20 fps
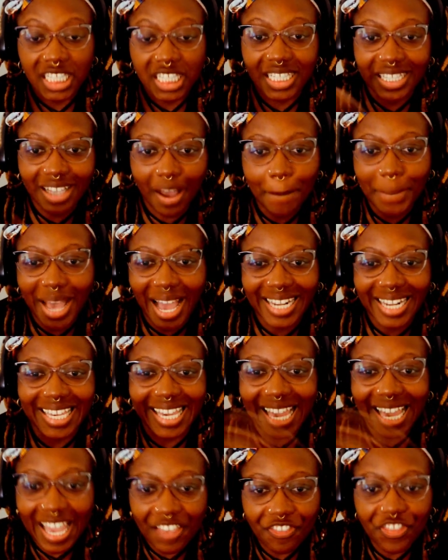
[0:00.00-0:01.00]
Somebody
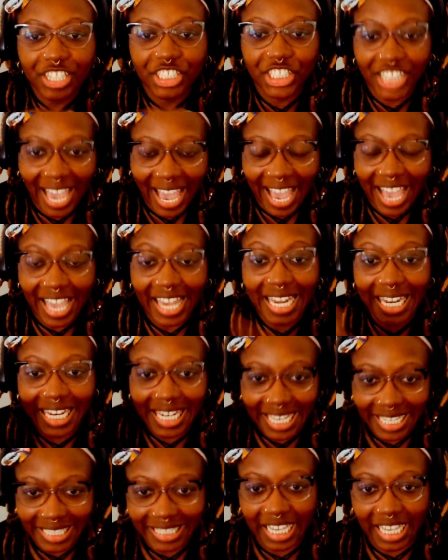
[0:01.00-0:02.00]
in the chat
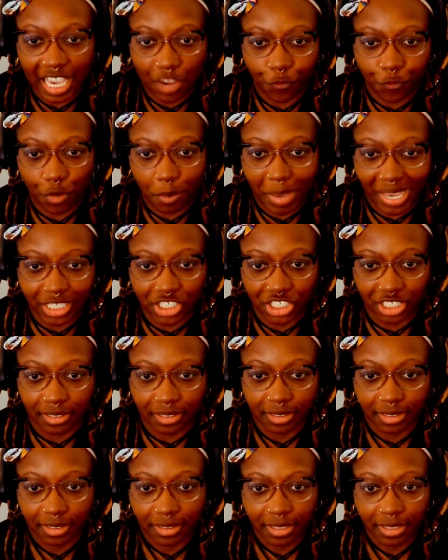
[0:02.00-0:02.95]
leaked the information.